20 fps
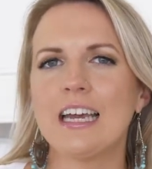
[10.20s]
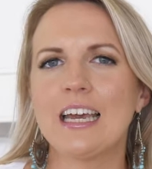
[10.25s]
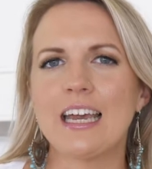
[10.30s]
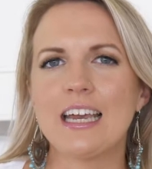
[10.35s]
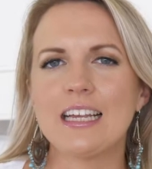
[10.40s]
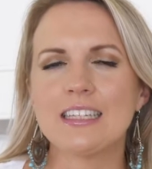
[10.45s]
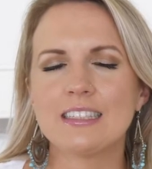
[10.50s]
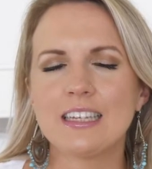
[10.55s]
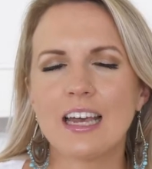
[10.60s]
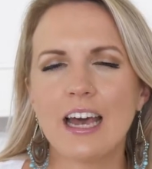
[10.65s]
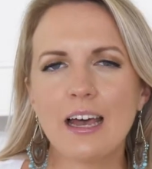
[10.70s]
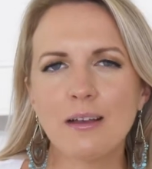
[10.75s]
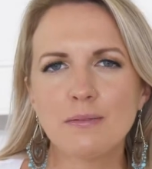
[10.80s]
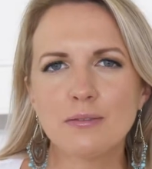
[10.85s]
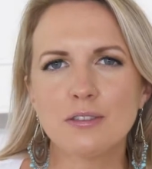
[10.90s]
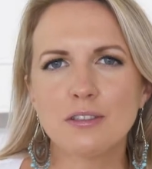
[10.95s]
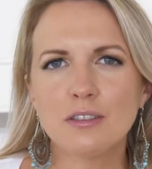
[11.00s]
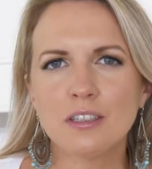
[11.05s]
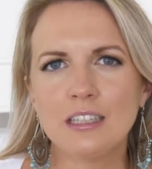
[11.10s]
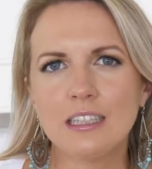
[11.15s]
it's
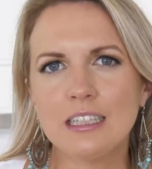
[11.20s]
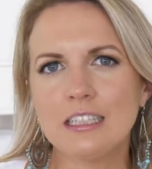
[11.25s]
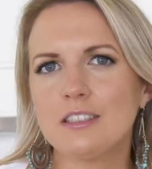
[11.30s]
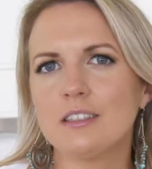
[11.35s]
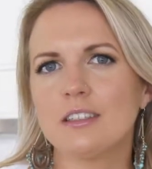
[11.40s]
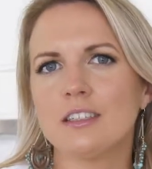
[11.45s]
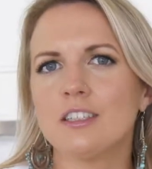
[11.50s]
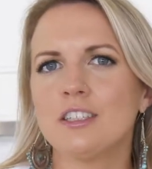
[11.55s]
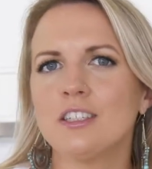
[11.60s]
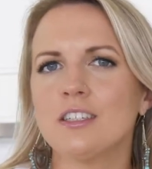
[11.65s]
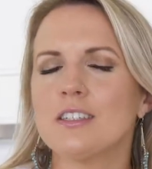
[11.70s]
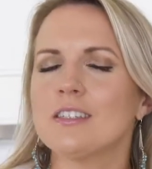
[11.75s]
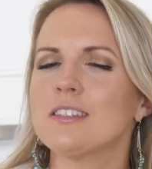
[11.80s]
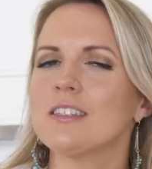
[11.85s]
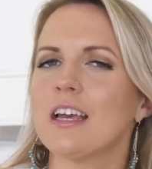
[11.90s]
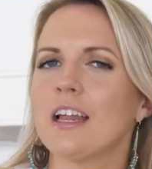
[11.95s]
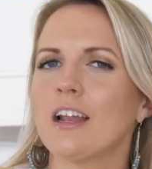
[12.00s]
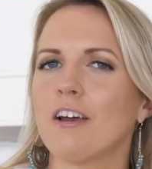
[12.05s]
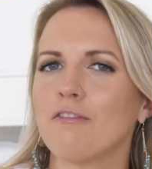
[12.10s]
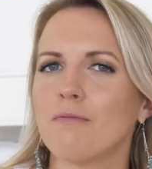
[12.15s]
absolutely delicious,
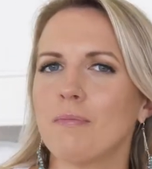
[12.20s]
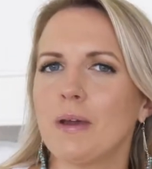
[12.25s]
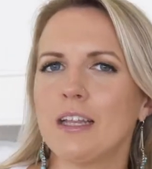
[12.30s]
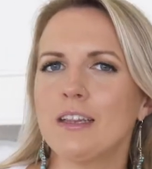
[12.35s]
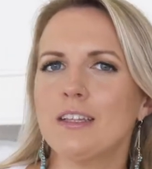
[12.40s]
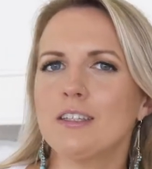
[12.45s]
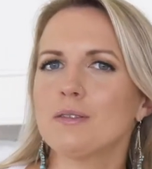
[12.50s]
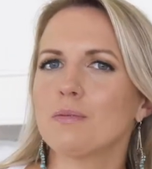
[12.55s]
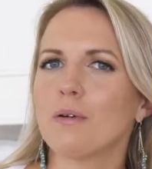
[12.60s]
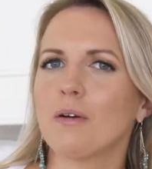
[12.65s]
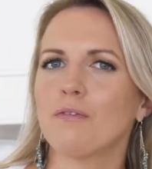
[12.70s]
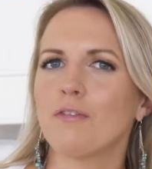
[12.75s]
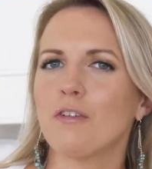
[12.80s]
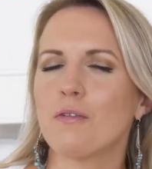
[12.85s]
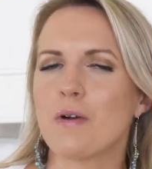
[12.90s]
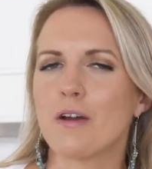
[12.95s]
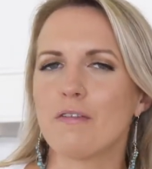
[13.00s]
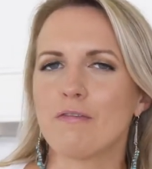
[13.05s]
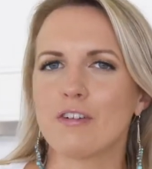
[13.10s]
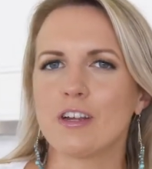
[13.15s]
and I've made this one for
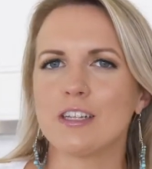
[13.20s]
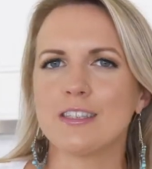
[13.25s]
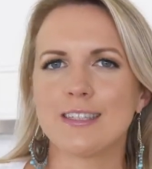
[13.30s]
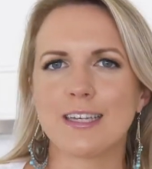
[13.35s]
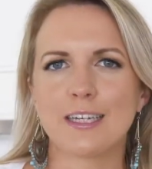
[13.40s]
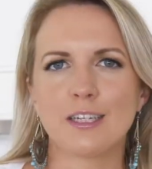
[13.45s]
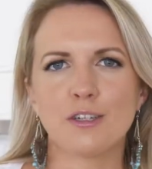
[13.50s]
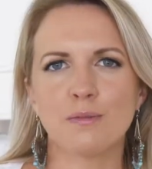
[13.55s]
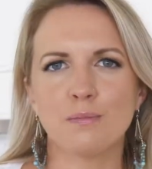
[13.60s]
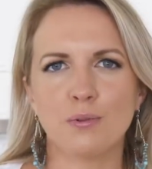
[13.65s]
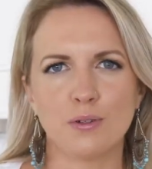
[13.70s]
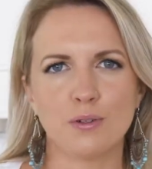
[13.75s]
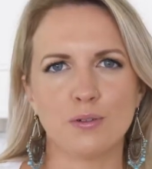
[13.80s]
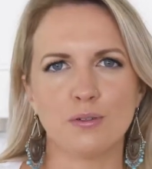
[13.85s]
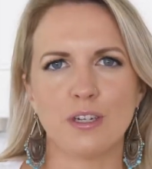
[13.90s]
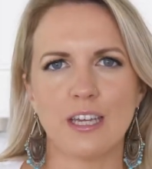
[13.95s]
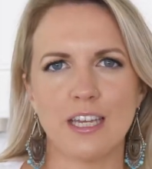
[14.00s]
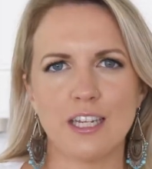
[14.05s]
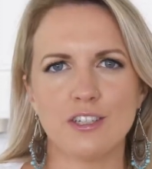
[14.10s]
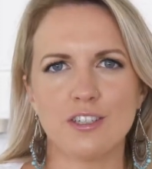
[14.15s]
my friends at
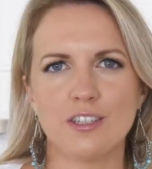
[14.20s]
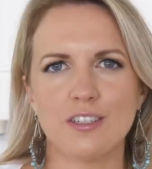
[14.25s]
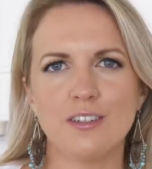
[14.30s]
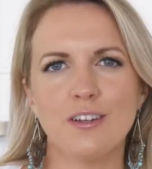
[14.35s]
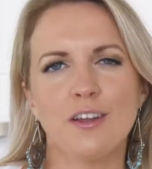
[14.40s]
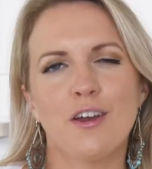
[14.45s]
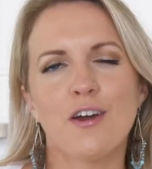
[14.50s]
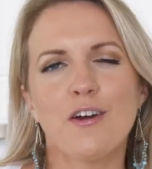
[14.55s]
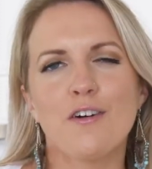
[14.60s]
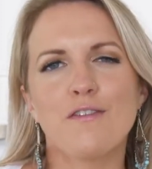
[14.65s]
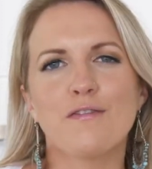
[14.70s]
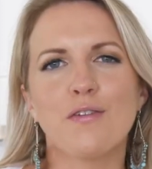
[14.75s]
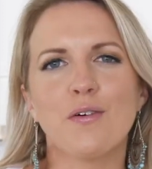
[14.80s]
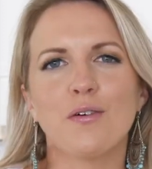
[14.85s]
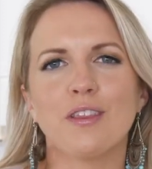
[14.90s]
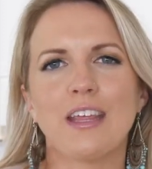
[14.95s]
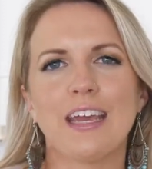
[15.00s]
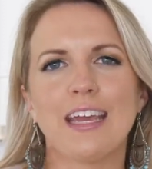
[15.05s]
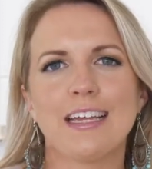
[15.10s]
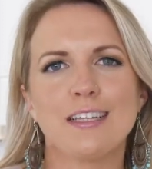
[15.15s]
Kaboodle Kitchen
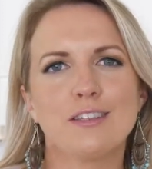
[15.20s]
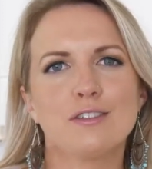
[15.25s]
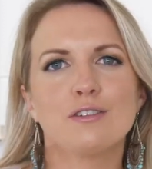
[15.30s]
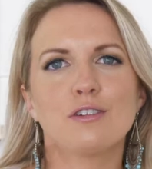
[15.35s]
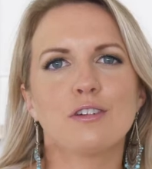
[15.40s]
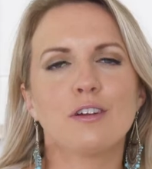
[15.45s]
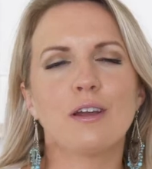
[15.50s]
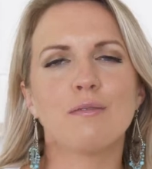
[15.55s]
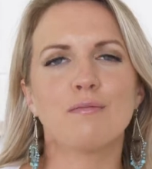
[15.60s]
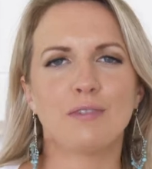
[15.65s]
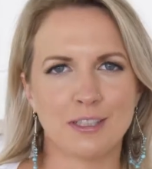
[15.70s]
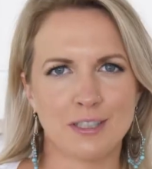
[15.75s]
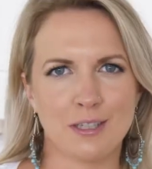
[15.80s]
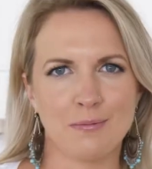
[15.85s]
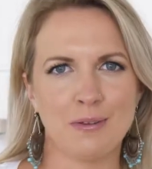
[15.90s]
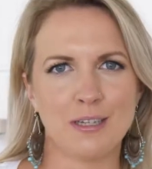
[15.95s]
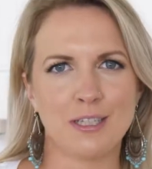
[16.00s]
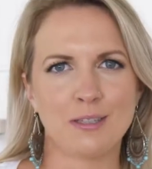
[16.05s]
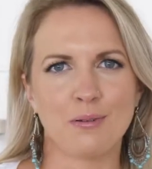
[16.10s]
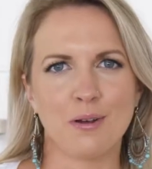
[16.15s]
for their Instagram
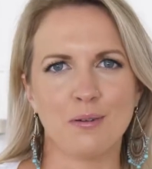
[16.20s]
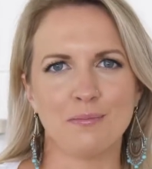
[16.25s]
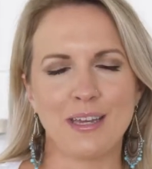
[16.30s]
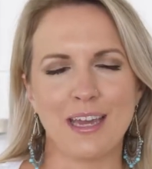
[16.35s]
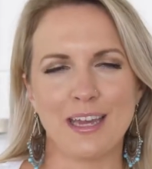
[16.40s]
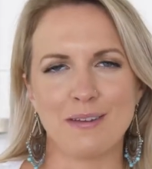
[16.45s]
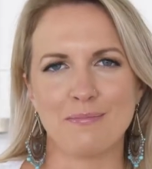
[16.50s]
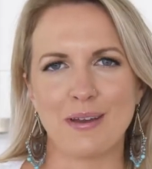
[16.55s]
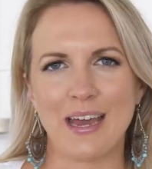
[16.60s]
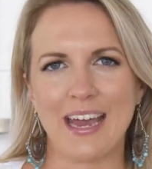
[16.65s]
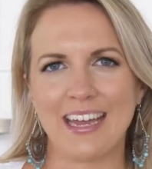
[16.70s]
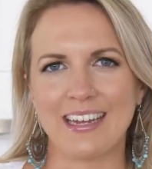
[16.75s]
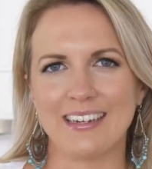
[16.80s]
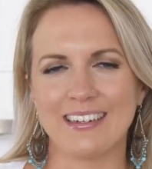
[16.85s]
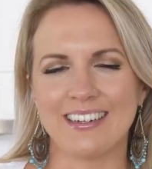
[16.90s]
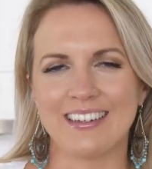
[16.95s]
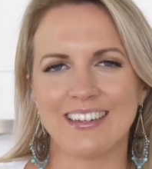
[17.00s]
recipe swap campaign.